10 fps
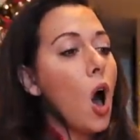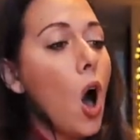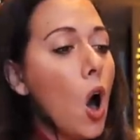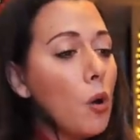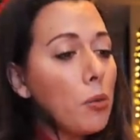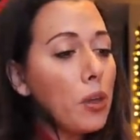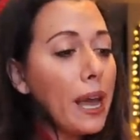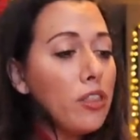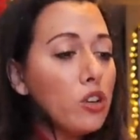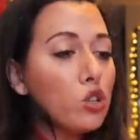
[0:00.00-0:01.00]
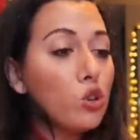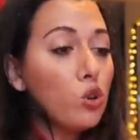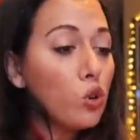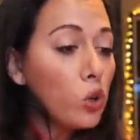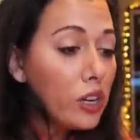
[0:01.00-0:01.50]
oh, and they're
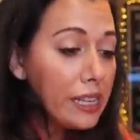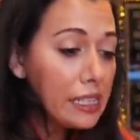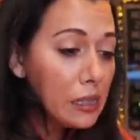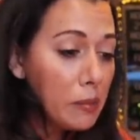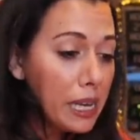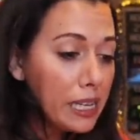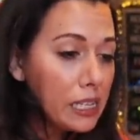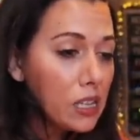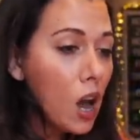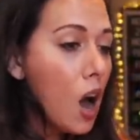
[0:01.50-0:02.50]
Christmas.